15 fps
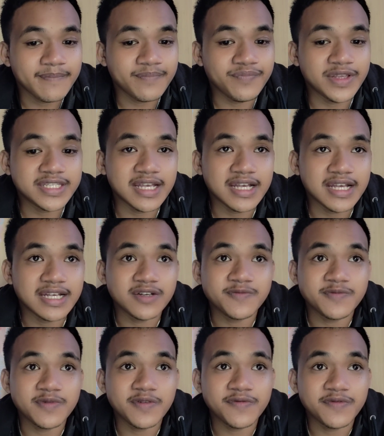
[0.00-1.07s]
the size of
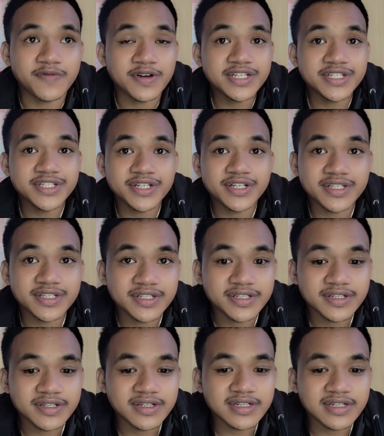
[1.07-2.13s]
operation,
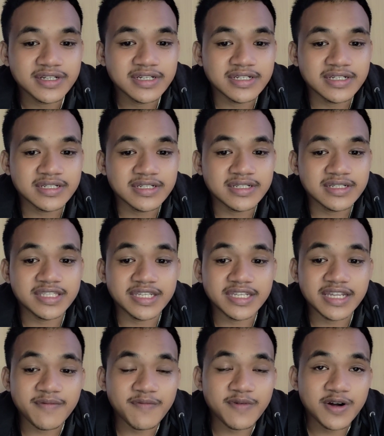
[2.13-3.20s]
the
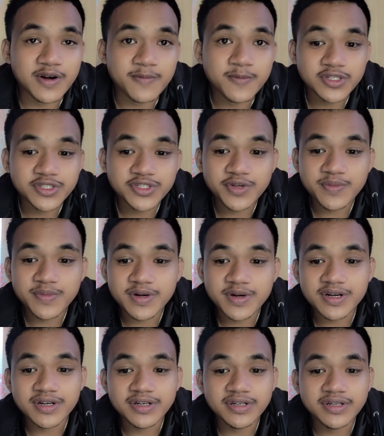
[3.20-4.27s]
number of
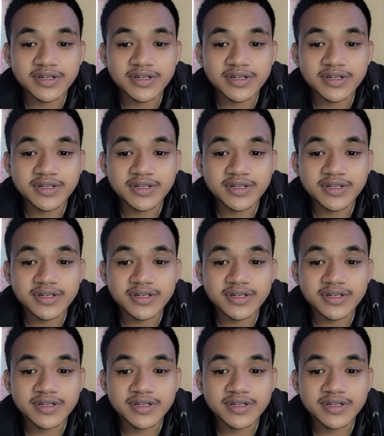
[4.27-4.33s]
customer,